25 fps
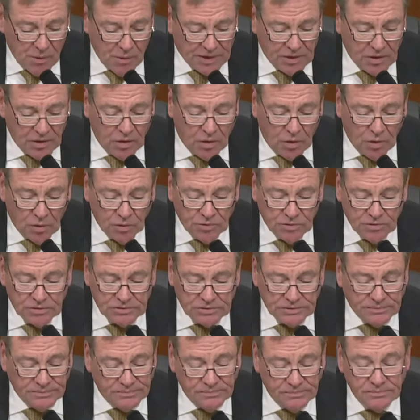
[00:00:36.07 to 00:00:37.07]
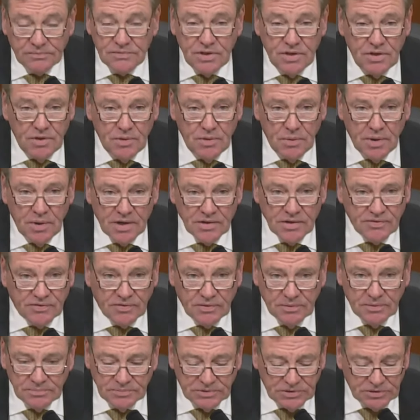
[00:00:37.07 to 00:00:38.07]
growing hold on the U.S.
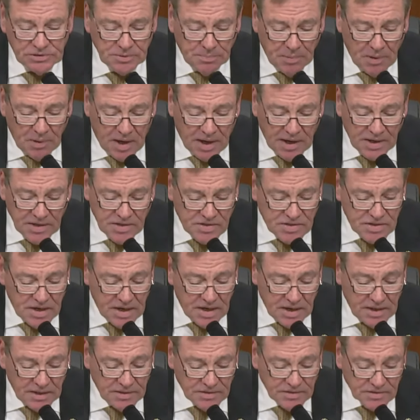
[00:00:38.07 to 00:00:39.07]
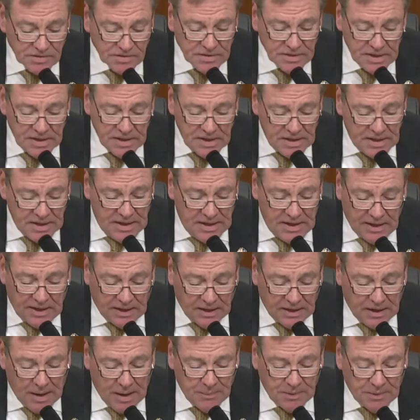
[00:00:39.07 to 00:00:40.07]
from supply chains and
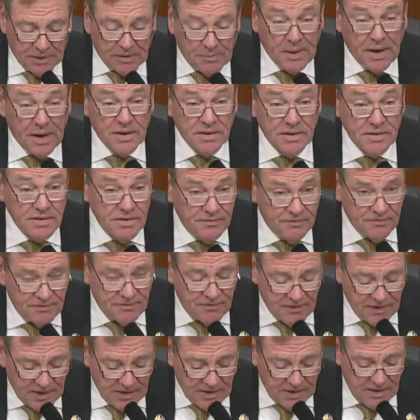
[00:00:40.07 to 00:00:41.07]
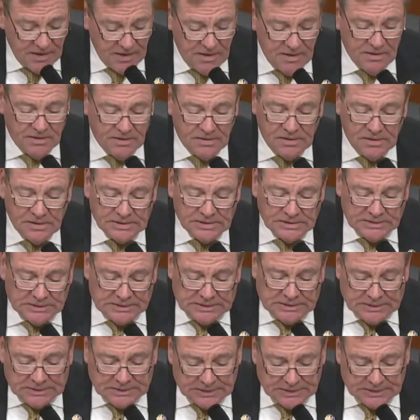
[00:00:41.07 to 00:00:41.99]
economic dependency, fentanyl,